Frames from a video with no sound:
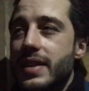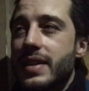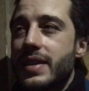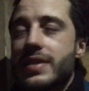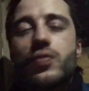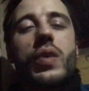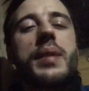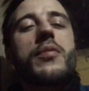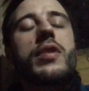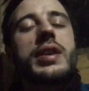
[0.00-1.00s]
It's
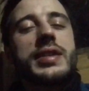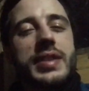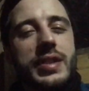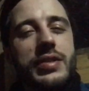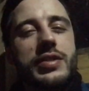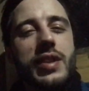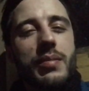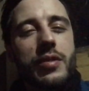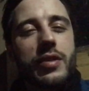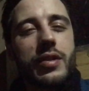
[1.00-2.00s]
way more easy in the
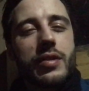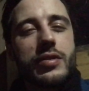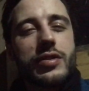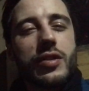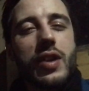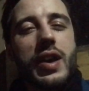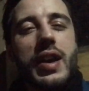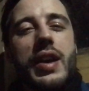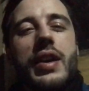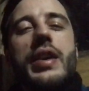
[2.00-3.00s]
summer, you know? So
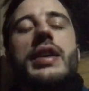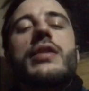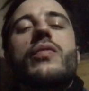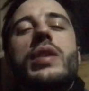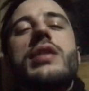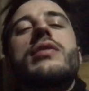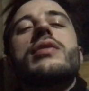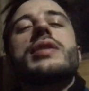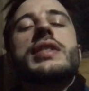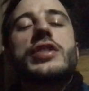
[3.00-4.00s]
in the
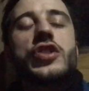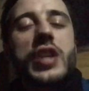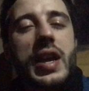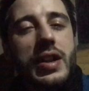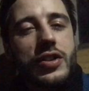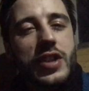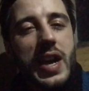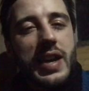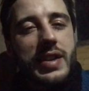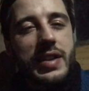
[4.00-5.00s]
winter, this challenge
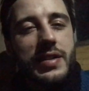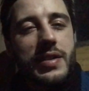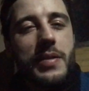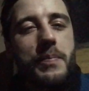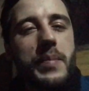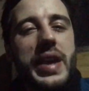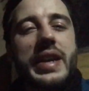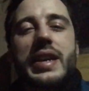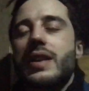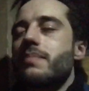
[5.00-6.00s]
added
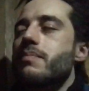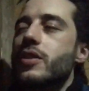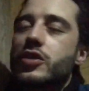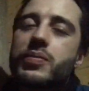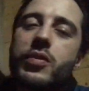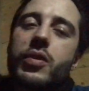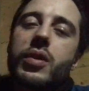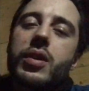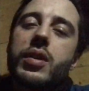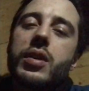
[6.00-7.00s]
make it much
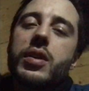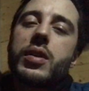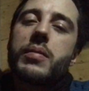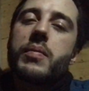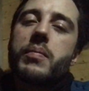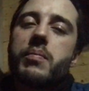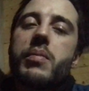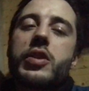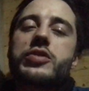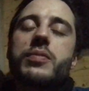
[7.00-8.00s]
more
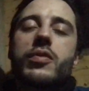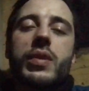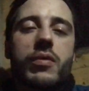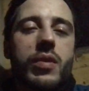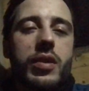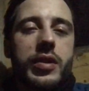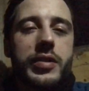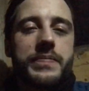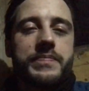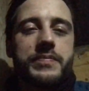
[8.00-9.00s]
much more reward.
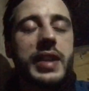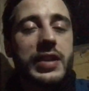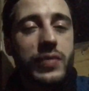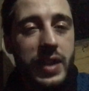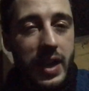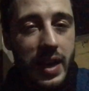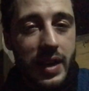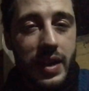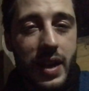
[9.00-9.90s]
That's what I like.